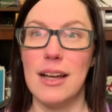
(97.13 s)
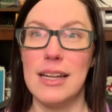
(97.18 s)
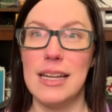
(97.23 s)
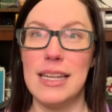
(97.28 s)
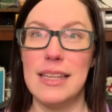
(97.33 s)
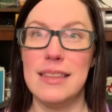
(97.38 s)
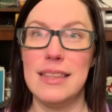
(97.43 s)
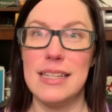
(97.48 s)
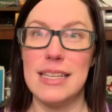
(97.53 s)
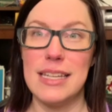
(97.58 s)

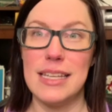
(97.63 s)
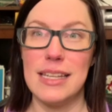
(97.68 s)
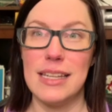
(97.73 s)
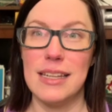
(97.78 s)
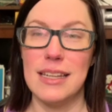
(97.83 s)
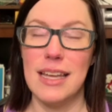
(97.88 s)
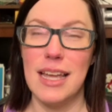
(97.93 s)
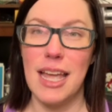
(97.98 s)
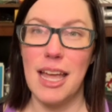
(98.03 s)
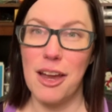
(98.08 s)
in the
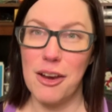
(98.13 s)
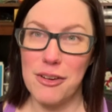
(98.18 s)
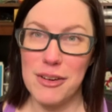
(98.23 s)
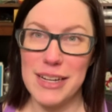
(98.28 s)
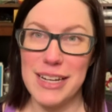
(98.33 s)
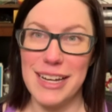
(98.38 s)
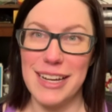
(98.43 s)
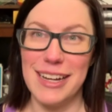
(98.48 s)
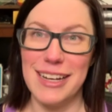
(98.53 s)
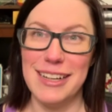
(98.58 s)

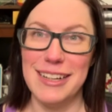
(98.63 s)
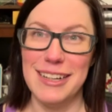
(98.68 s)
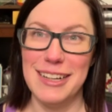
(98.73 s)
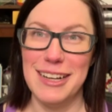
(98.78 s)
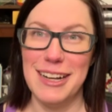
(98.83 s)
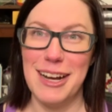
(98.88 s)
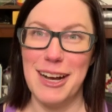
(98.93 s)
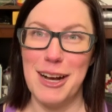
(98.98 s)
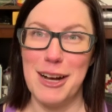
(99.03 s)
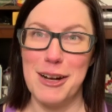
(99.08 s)
area
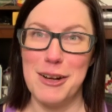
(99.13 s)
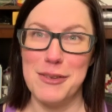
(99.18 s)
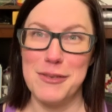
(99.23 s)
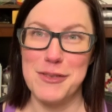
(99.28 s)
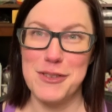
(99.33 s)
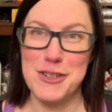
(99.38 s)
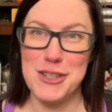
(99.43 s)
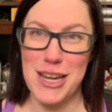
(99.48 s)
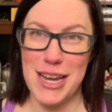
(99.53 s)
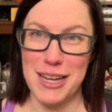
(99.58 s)
of
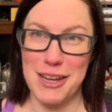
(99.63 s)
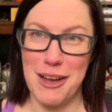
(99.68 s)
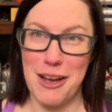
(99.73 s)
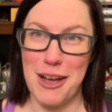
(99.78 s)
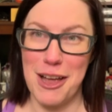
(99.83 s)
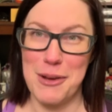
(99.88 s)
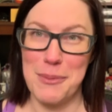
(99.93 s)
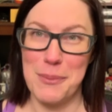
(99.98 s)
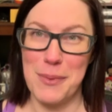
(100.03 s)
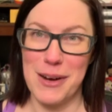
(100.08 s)

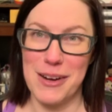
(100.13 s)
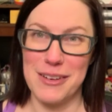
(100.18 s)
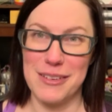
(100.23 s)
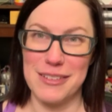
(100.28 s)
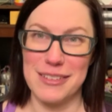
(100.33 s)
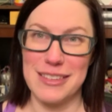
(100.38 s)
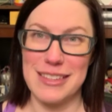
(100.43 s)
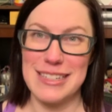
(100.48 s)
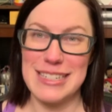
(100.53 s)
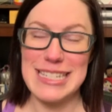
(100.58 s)
Shanghai
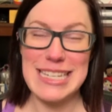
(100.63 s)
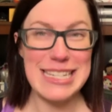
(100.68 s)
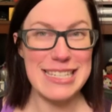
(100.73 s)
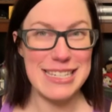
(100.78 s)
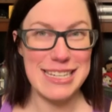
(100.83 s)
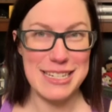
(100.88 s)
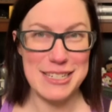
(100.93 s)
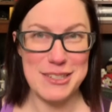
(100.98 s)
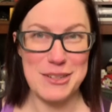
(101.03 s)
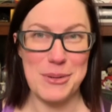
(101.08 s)
where the
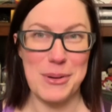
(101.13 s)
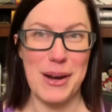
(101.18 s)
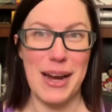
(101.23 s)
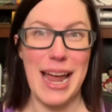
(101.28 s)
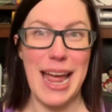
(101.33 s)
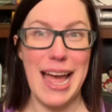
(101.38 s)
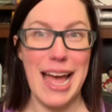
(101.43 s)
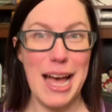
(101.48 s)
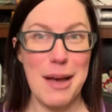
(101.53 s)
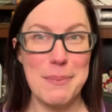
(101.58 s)
Disney store
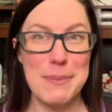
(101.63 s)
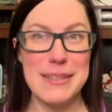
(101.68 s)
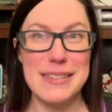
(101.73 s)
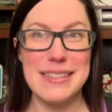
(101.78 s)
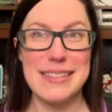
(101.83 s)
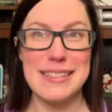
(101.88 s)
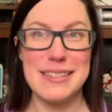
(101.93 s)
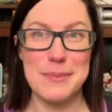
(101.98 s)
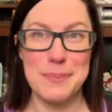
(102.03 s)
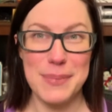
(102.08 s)

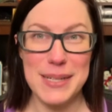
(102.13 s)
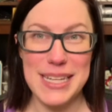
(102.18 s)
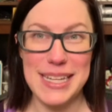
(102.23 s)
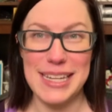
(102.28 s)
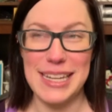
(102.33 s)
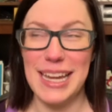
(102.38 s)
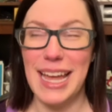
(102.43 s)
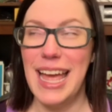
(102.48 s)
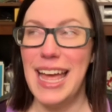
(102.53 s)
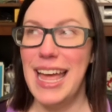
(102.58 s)
happens to
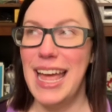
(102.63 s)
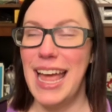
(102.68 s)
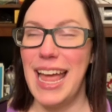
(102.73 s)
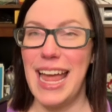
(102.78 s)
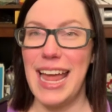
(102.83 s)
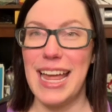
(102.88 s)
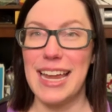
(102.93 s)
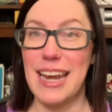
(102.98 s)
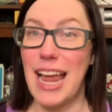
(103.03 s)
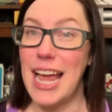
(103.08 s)
be,
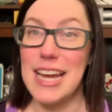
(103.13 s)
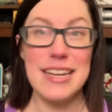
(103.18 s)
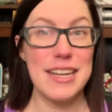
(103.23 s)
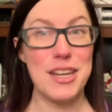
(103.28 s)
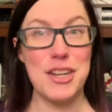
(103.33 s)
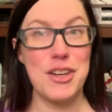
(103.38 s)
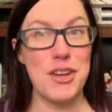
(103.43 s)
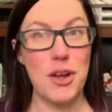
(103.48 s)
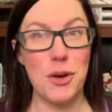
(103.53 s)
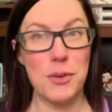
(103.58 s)
and I
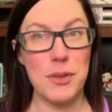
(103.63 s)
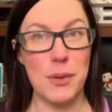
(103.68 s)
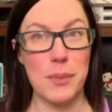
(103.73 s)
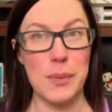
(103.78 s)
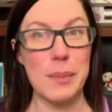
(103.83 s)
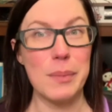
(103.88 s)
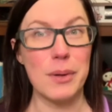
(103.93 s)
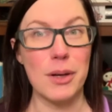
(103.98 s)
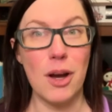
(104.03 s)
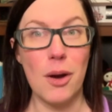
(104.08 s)
didn't know that we
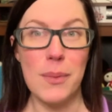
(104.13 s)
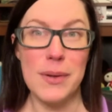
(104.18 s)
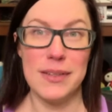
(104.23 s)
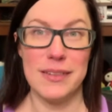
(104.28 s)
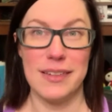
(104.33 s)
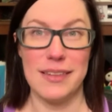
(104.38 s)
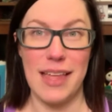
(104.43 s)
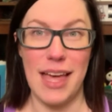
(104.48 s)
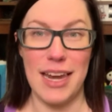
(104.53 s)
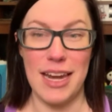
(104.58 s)
were going
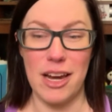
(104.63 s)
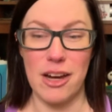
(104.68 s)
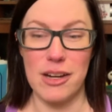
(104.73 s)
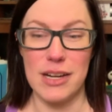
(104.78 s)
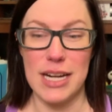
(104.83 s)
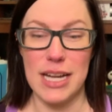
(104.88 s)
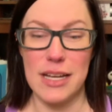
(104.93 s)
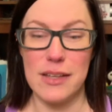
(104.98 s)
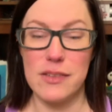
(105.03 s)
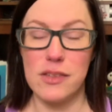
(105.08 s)
to that
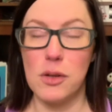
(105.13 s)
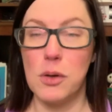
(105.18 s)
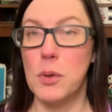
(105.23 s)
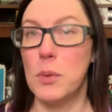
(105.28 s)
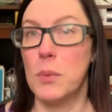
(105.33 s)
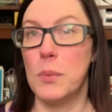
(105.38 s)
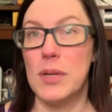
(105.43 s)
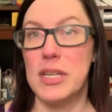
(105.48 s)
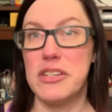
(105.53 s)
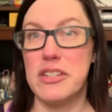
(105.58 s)
area, so
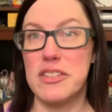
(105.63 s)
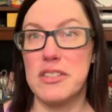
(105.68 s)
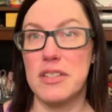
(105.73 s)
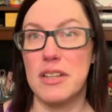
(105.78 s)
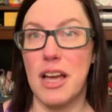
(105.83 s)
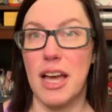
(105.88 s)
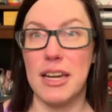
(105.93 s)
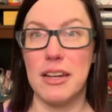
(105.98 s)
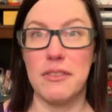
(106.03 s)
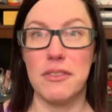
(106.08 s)
we just
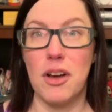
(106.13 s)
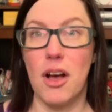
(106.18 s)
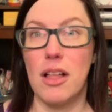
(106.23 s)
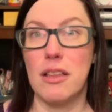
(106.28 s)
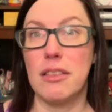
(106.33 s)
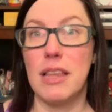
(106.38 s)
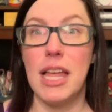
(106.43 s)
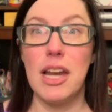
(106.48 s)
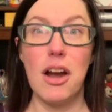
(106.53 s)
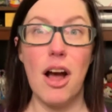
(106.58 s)
kind of got
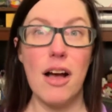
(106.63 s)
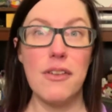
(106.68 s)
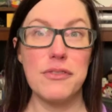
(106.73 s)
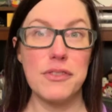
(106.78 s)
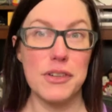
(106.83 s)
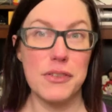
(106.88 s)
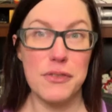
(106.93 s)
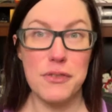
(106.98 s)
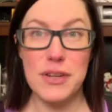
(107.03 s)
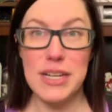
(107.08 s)
let off for
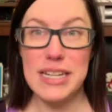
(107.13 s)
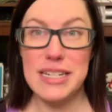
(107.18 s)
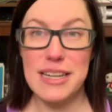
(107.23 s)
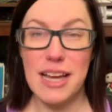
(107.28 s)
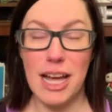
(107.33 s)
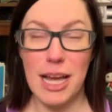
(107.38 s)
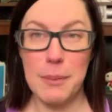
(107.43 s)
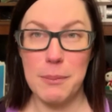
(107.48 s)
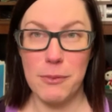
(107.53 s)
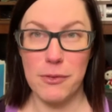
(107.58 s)
free
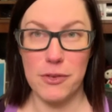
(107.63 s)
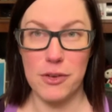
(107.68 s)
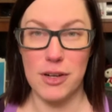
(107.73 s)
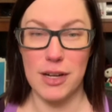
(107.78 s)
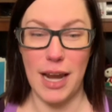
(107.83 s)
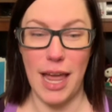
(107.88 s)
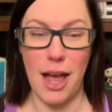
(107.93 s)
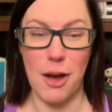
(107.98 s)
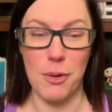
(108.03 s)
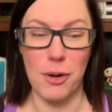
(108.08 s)
time for an
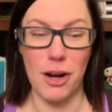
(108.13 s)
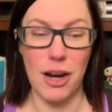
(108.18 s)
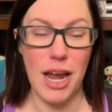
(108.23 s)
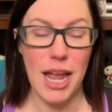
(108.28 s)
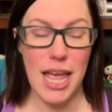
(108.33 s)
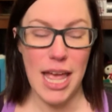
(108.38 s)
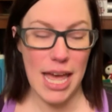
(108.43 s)
hour.